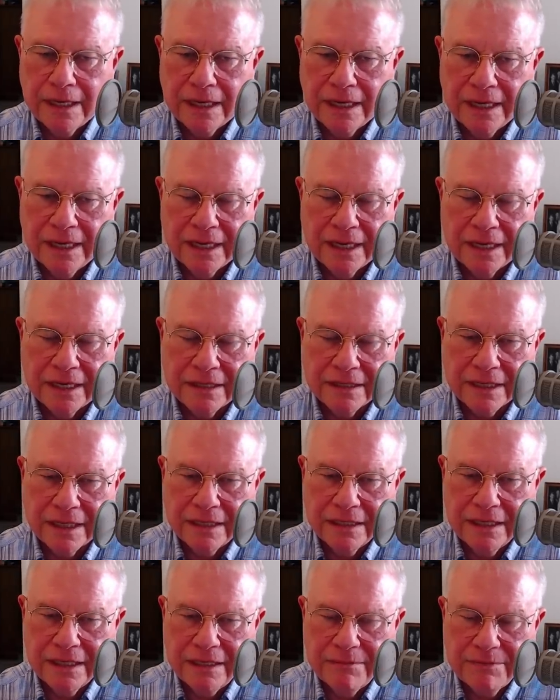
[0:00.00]
And
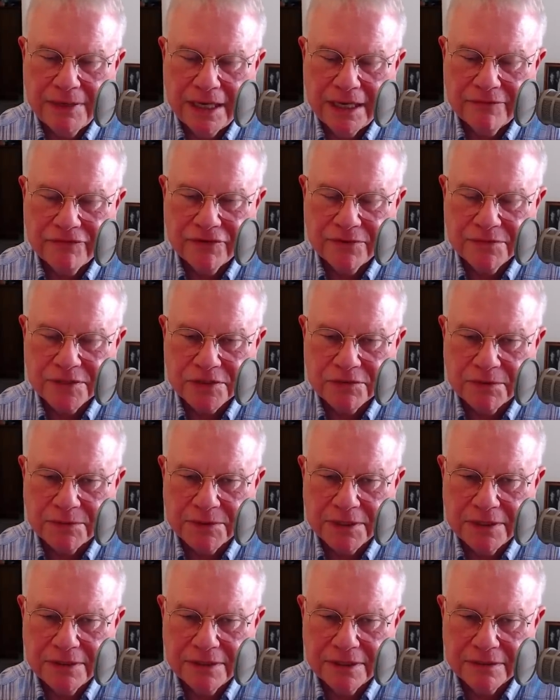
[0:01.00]
I came back from
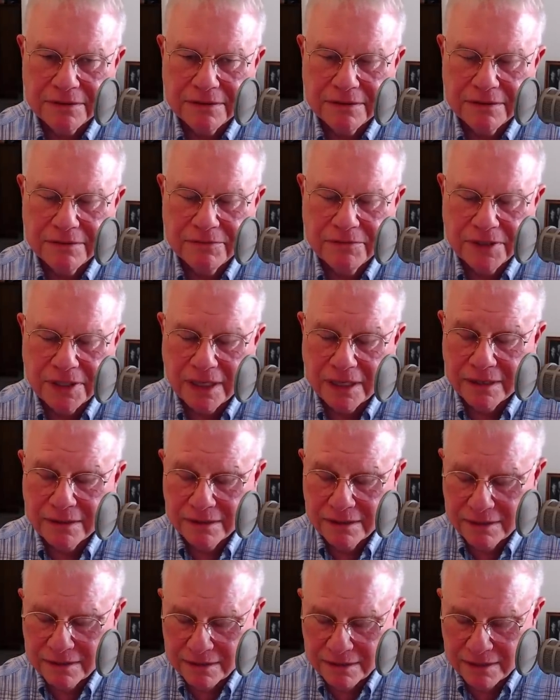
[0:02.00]
swimming, and when I
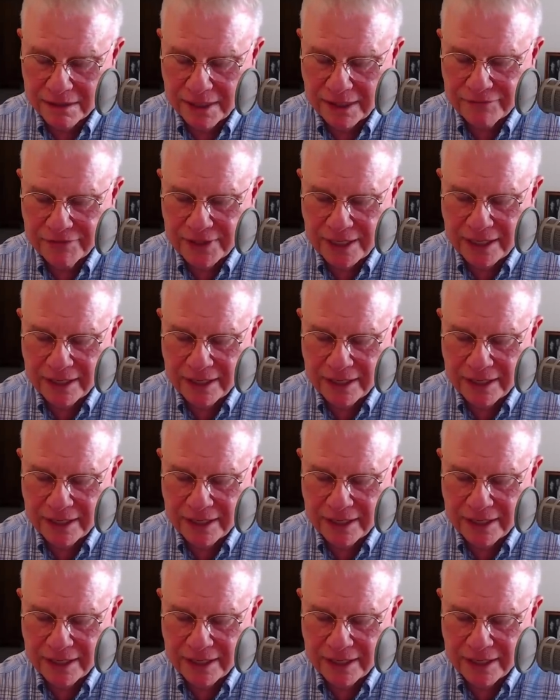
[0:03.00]
left the